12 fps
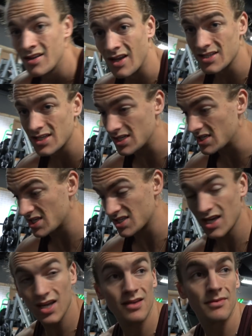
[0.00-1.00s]
That's actually
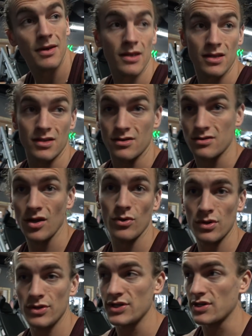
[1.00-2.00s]
sick, mate. You
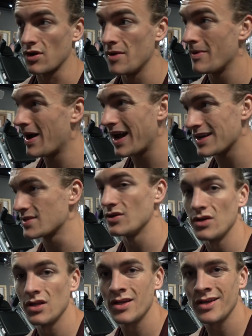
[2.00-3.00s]
don't lose your grip at
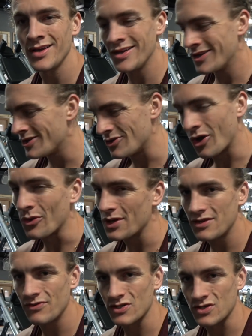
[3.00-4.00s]
all. No
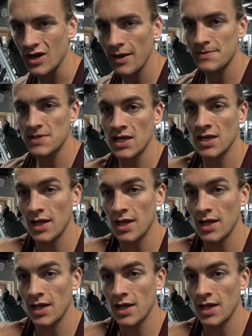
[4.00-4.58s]
need for straps.